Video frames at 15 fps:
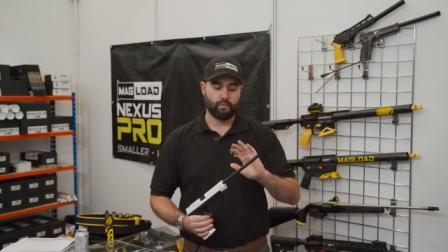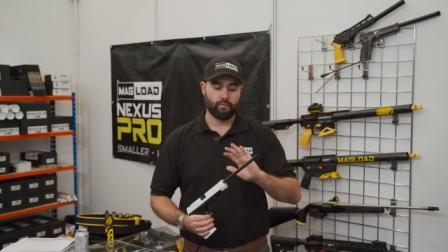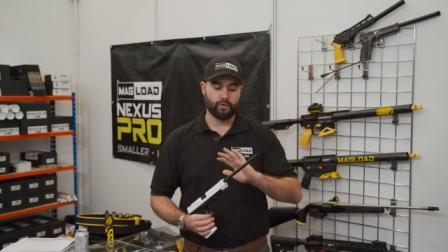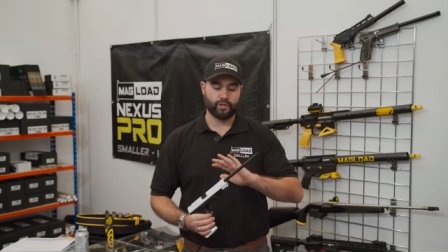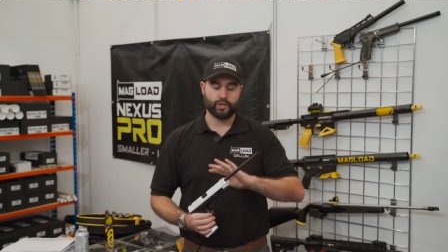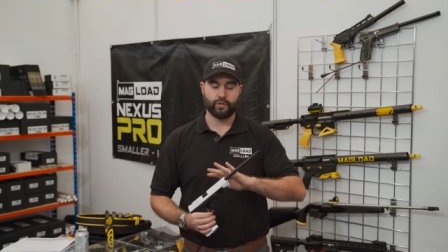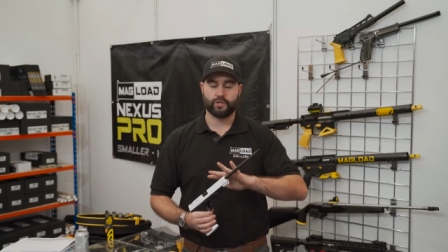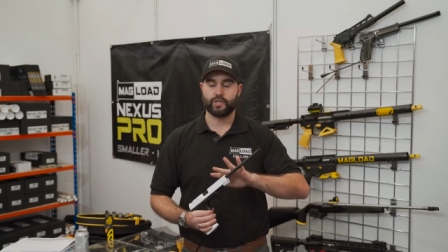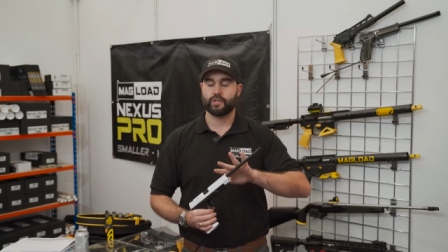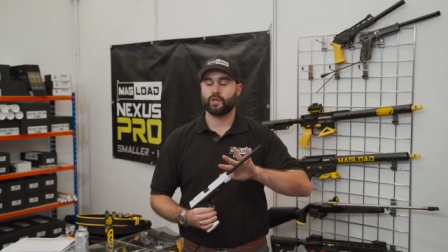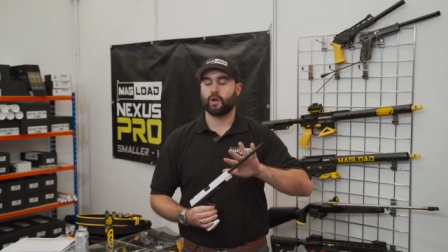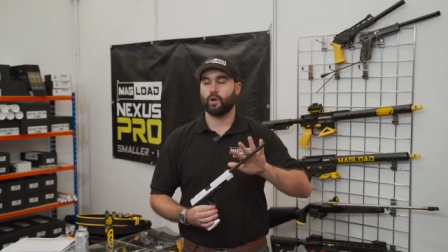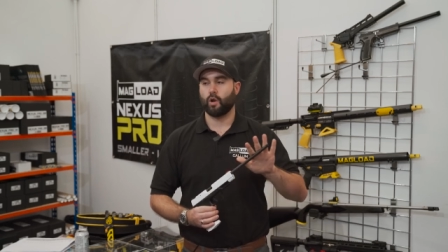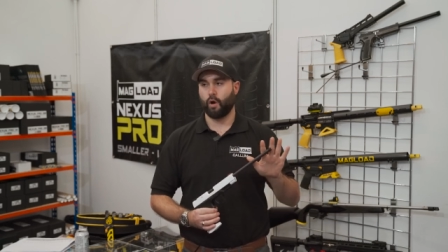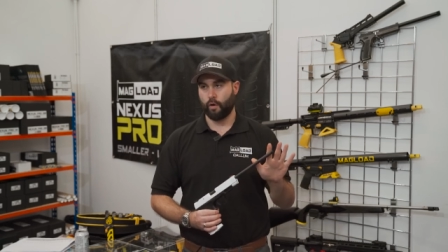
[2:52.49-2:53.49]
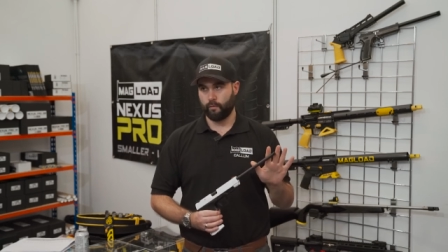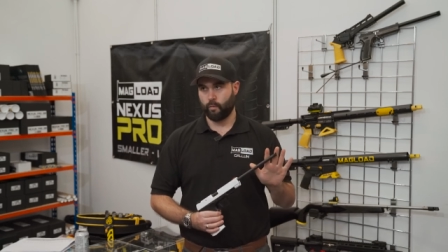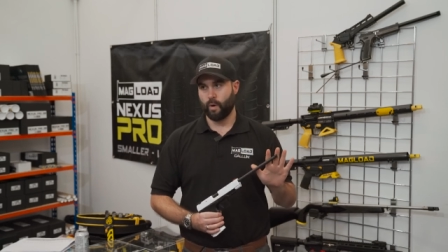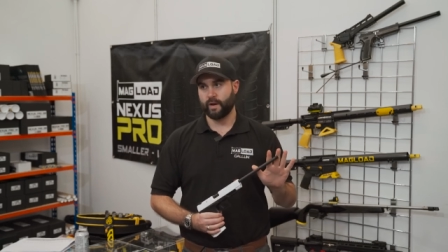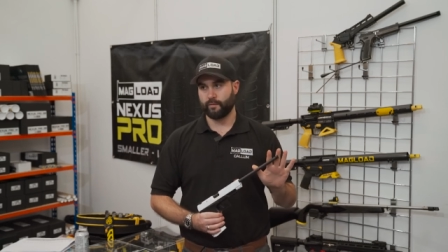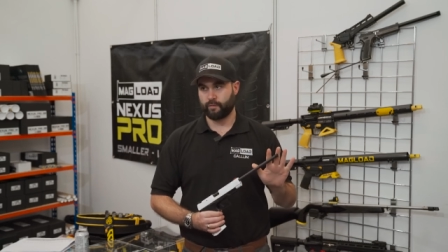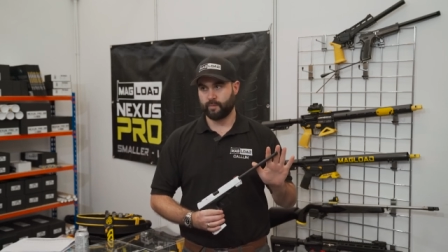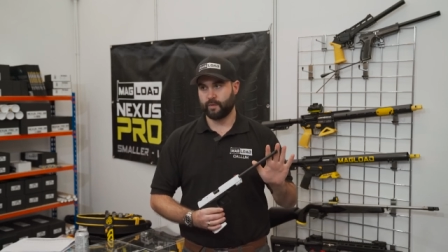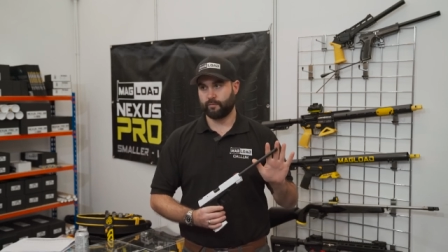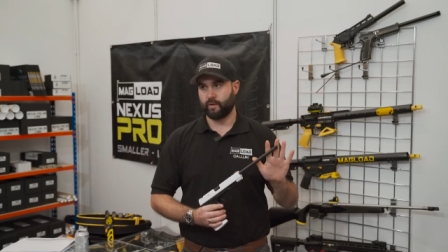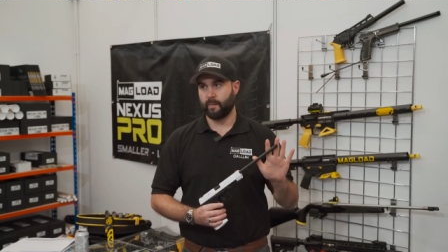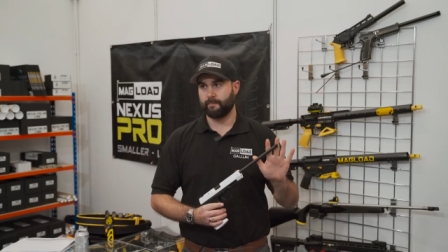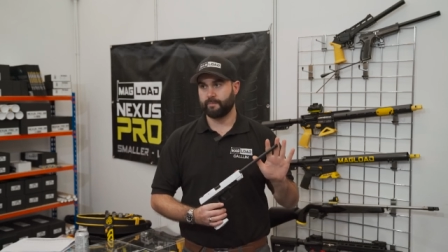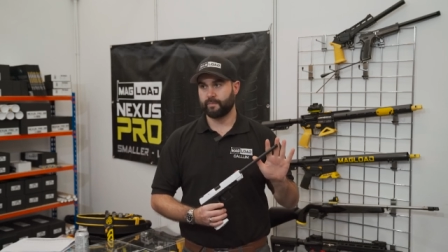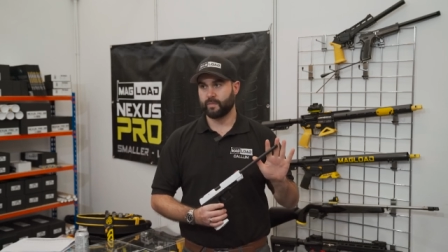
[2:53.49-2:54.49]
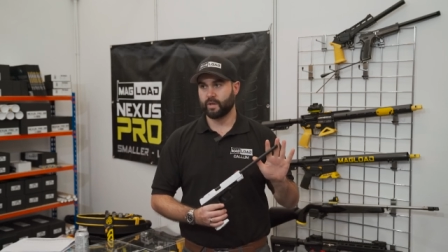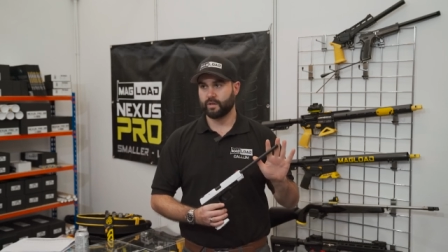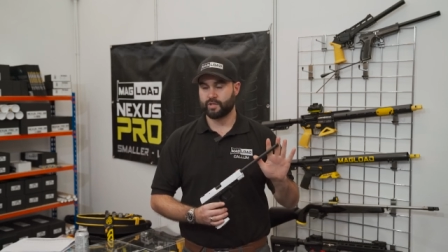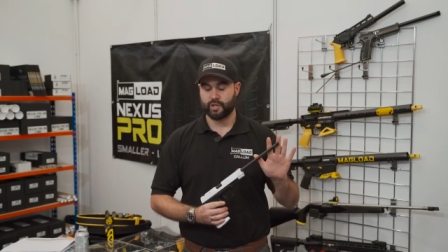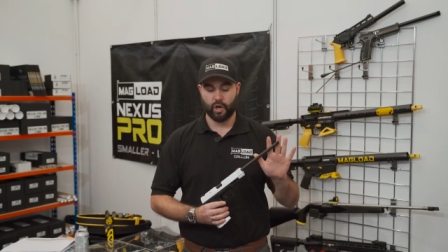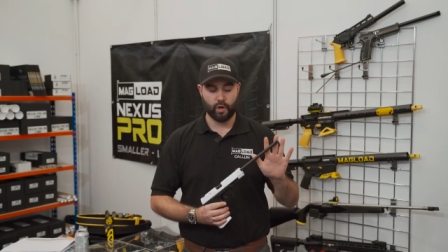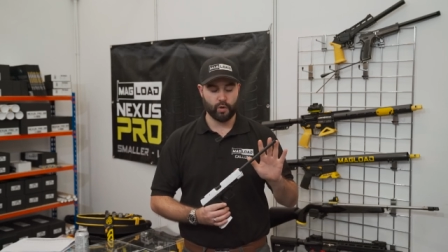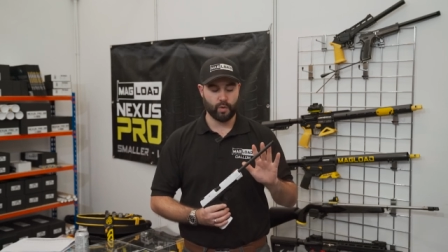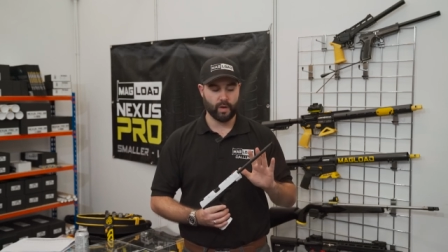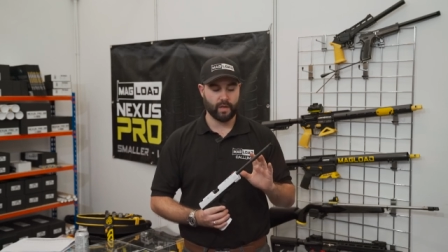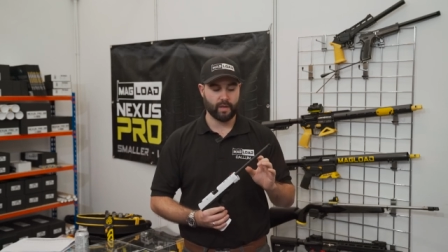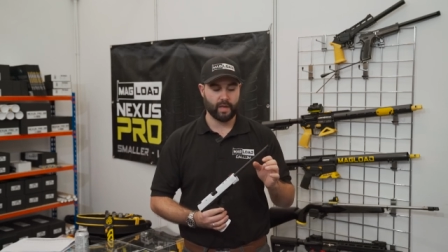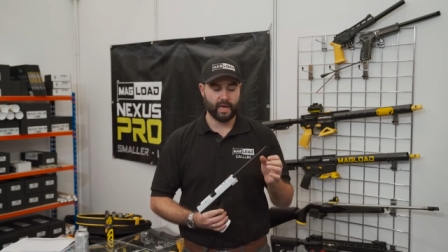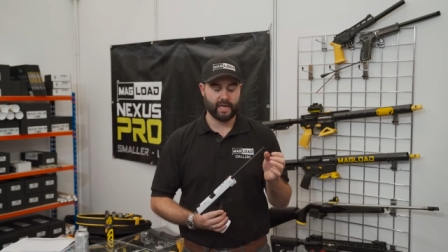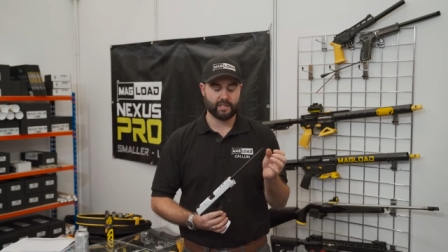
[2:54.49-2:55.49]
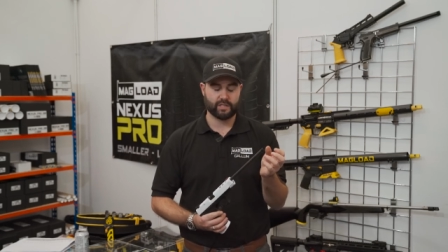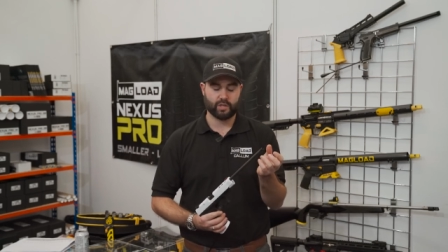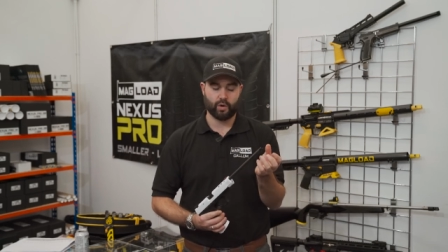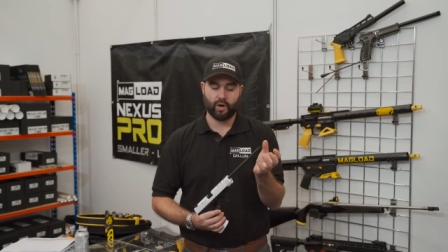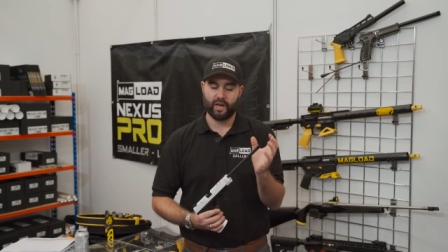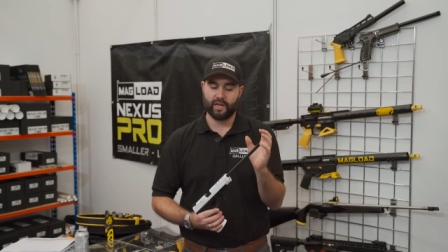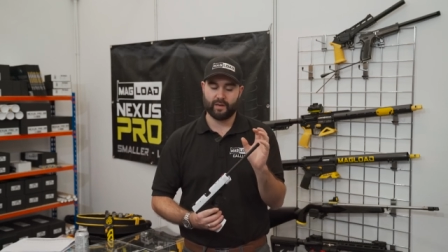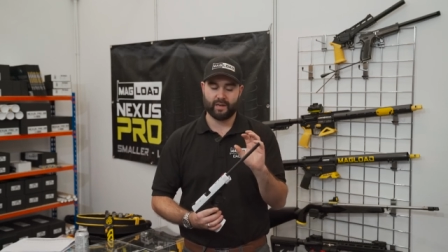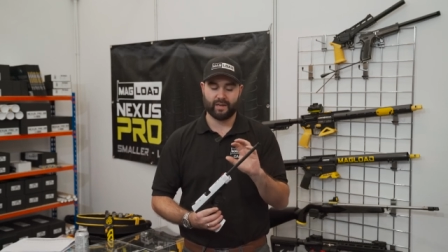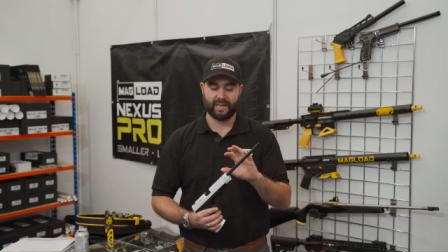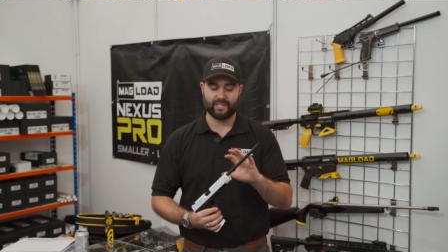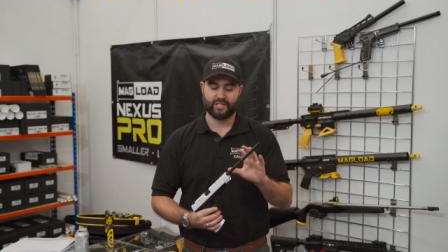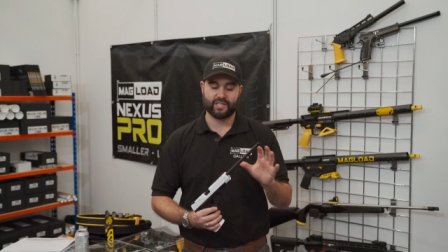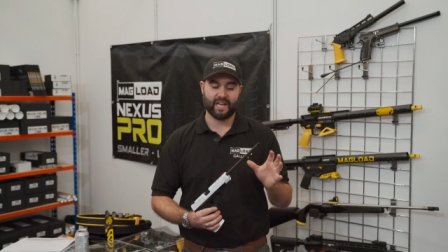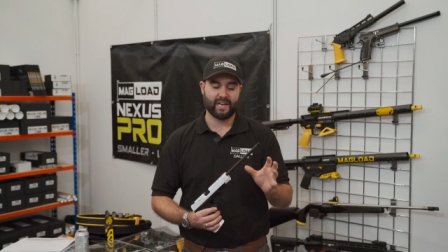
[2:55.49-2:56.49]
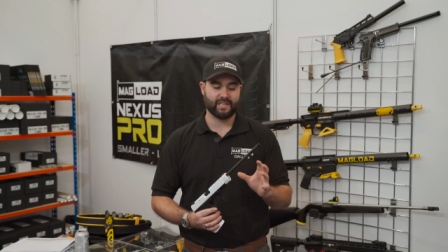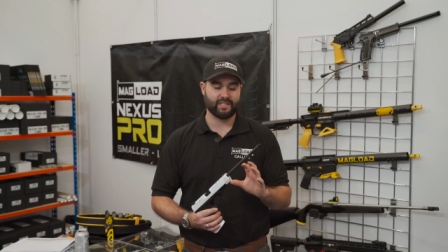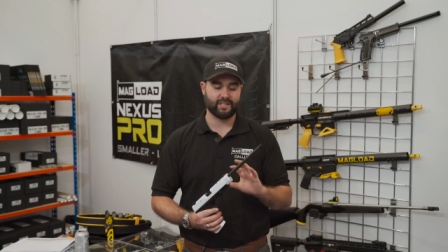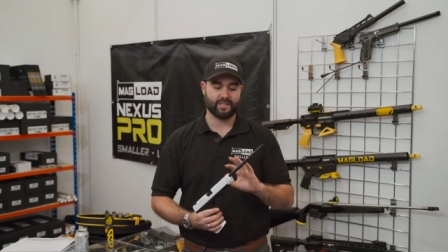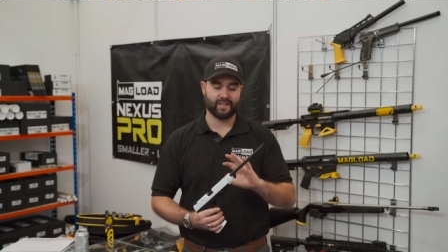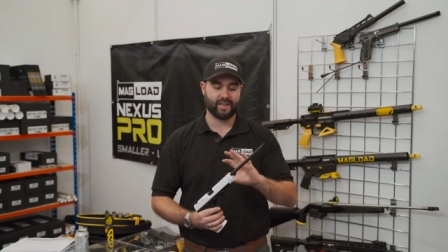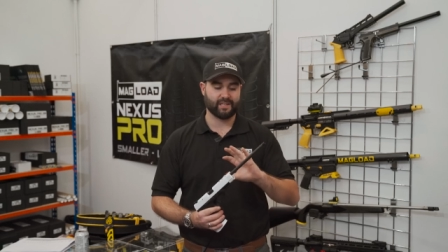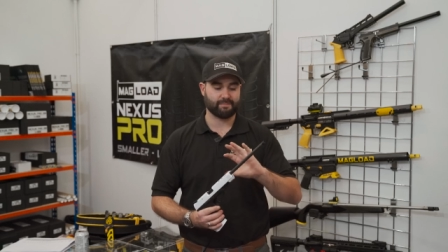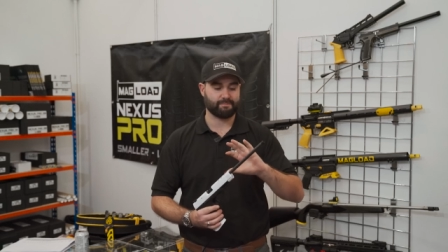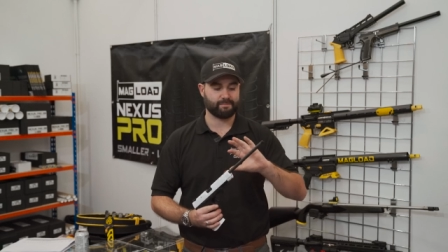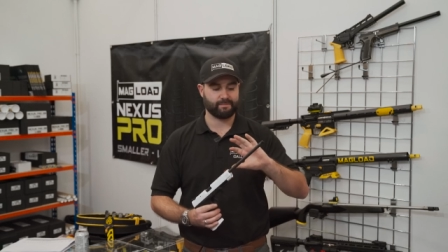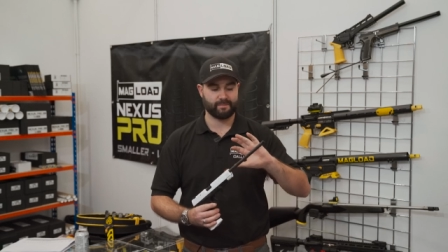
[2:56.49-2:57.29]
Reduces a lot of weight from the front, so it's got a, a standard a,